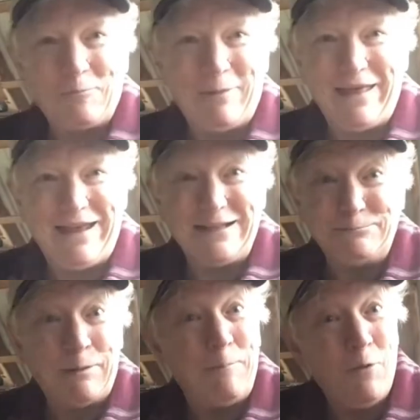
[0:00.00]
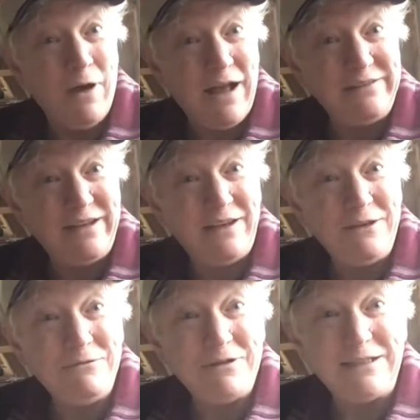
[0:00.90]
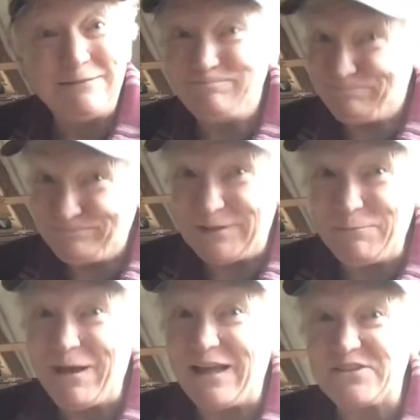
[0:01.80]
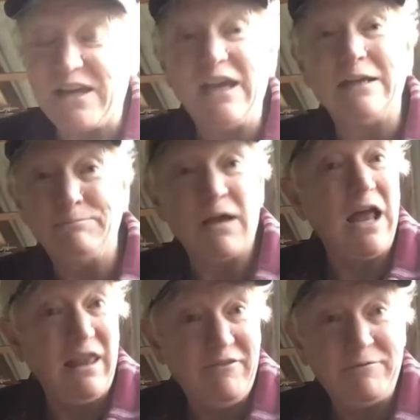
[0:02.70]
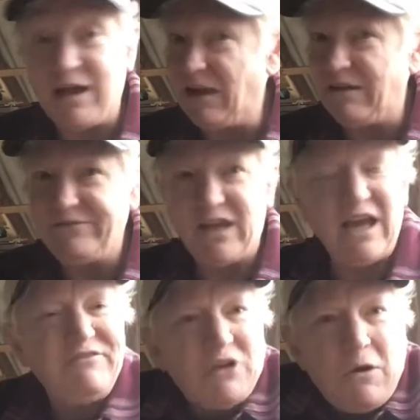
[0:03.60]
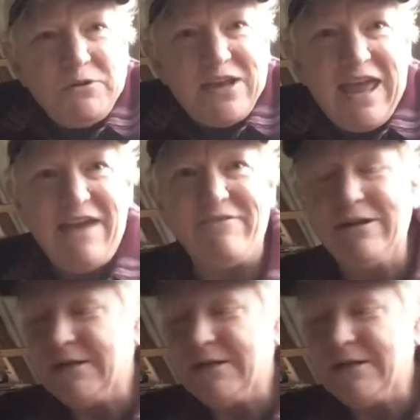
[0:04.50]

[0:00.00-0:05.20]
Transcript: blades, but boy, I tell you what, them guys can. I love knives, always have.